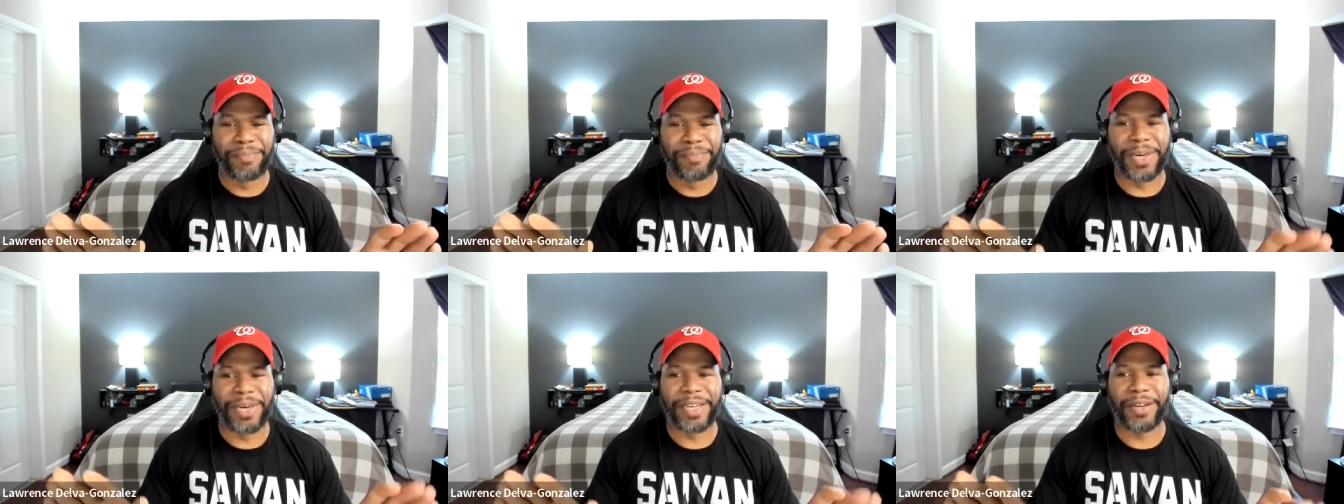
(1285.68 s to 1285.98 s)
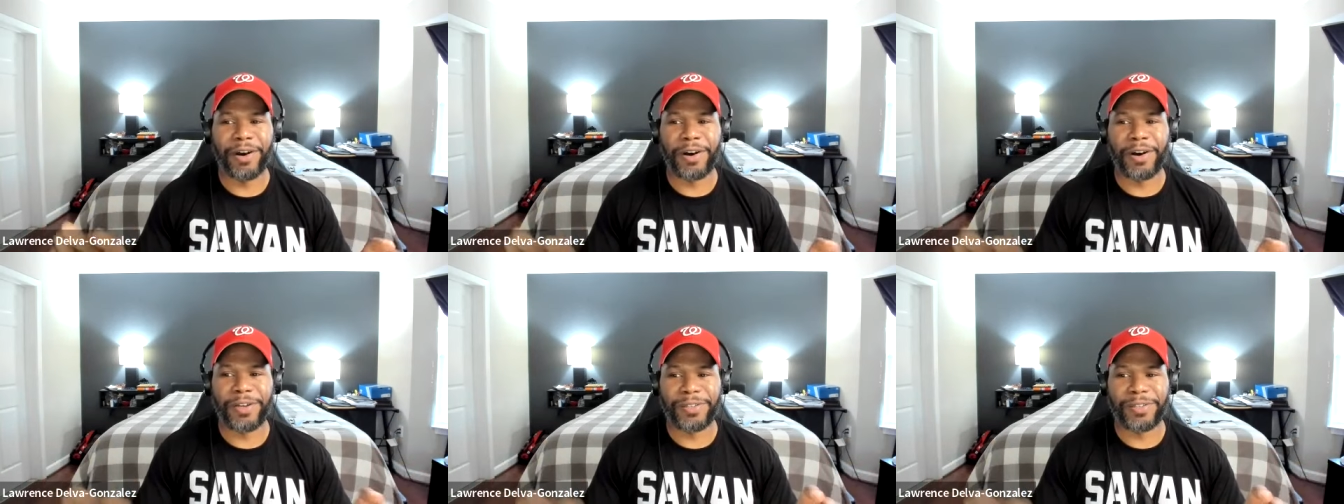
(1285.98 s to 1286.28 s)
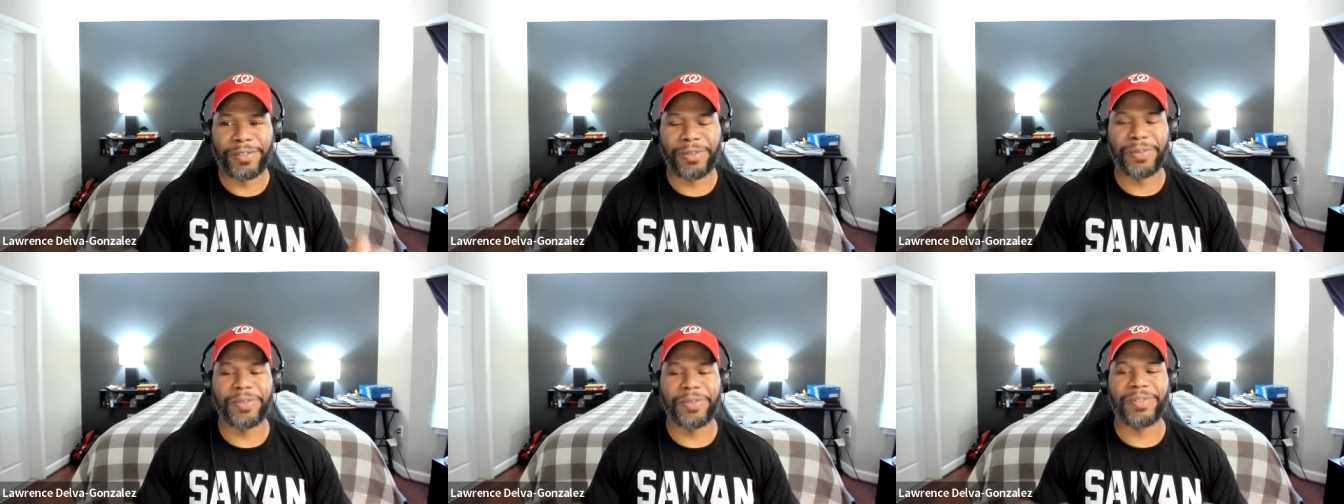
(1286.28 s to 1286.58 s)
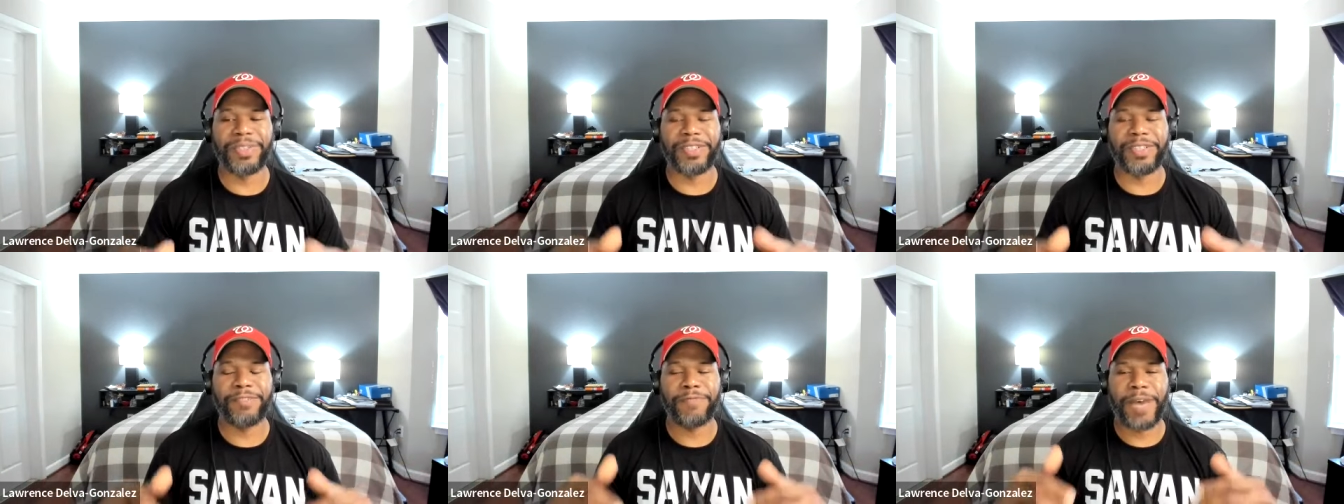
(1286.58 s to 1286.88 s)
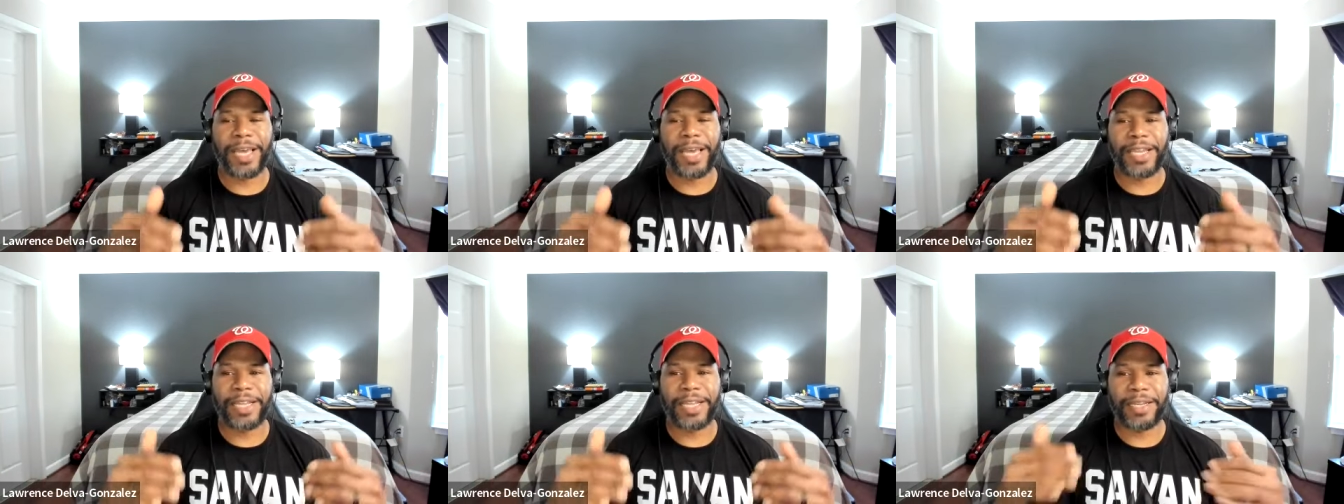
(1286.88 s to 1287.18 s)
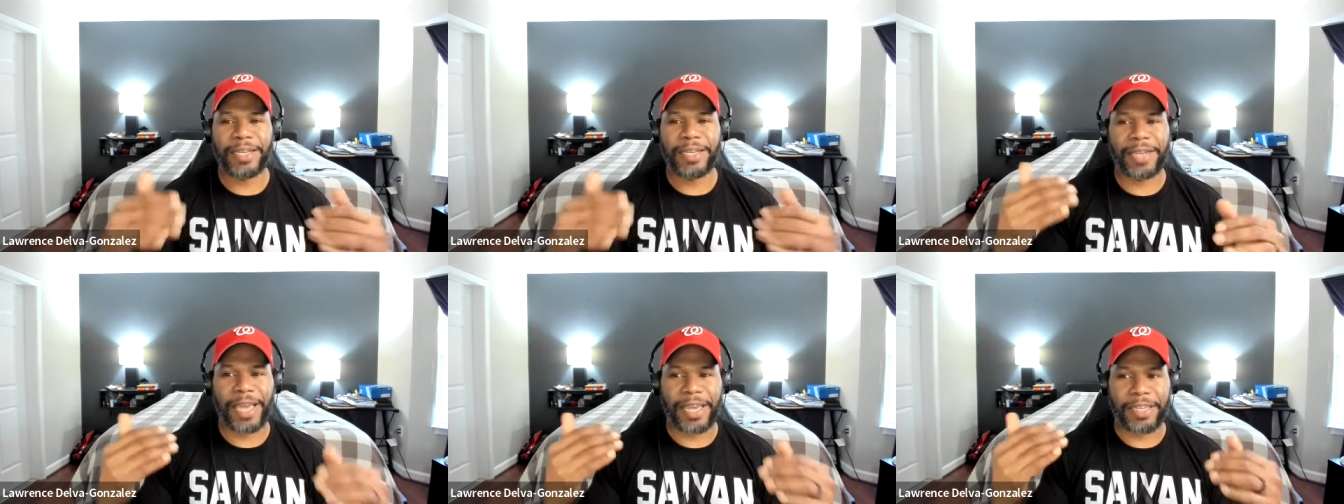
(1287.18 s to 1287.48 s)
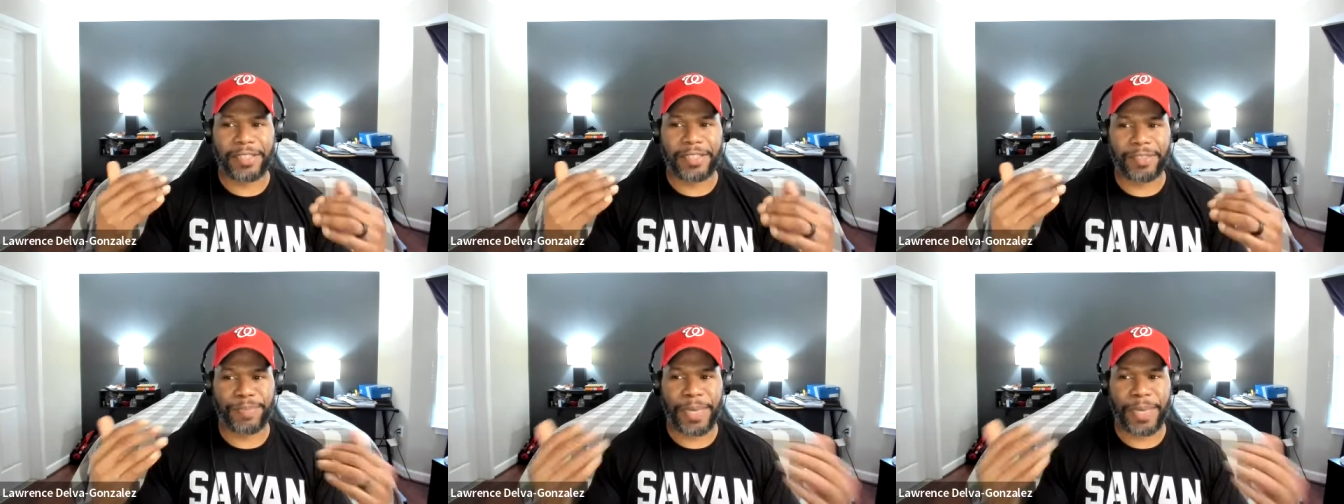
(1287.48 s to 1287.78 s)
But also just finding
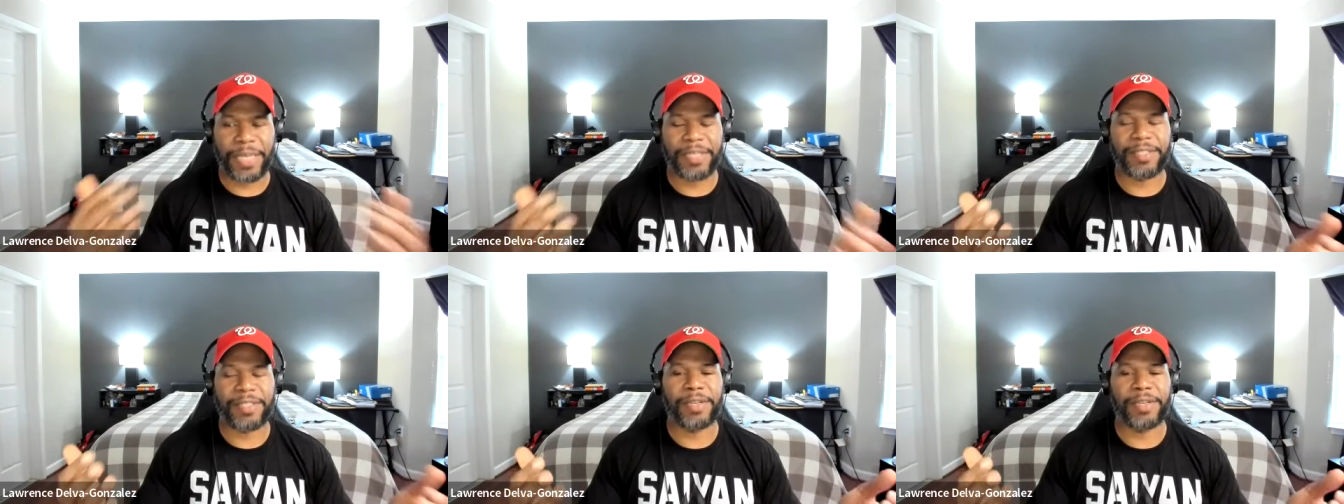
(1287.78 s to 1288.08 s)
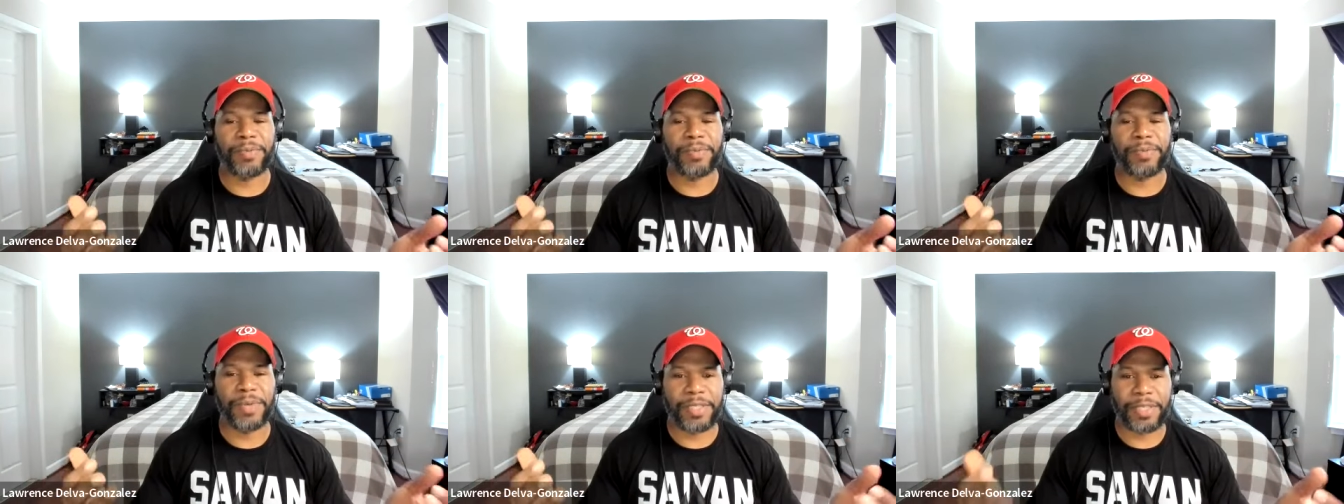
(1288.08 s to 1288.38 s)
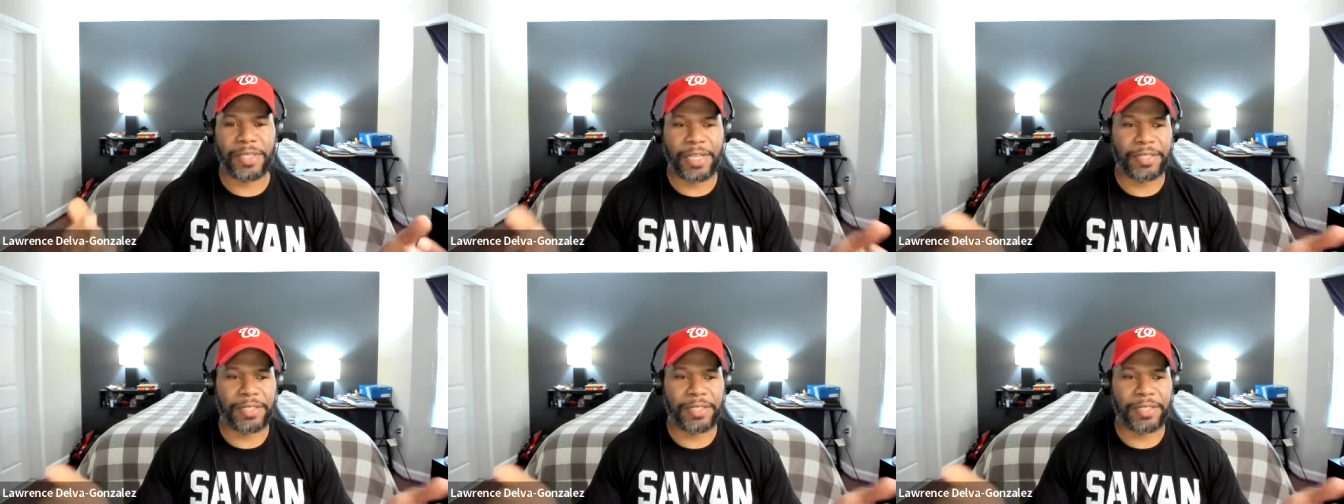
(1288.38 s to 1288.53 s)
like space in which,